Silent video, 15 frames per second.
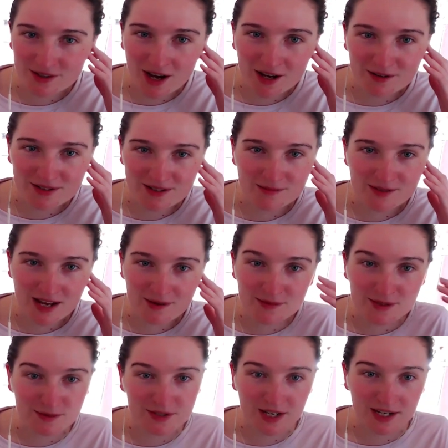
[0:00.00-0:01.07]
hurdle
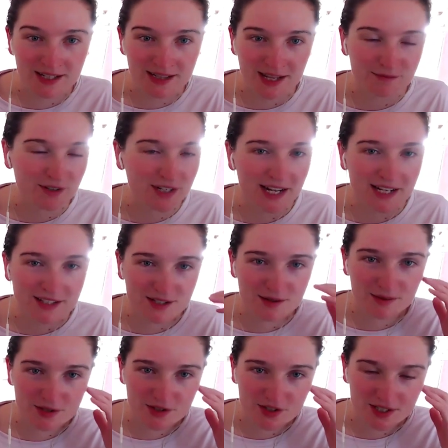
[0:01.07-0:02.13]
sometimes, which I can then relate to,
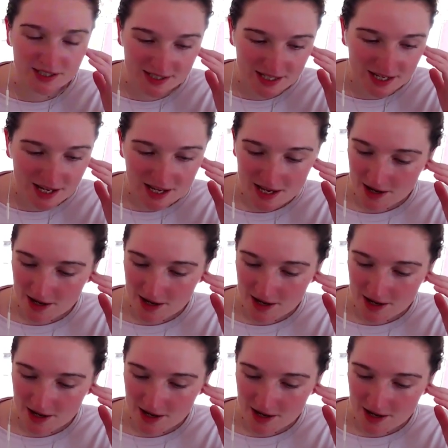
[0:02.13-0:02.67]
which is,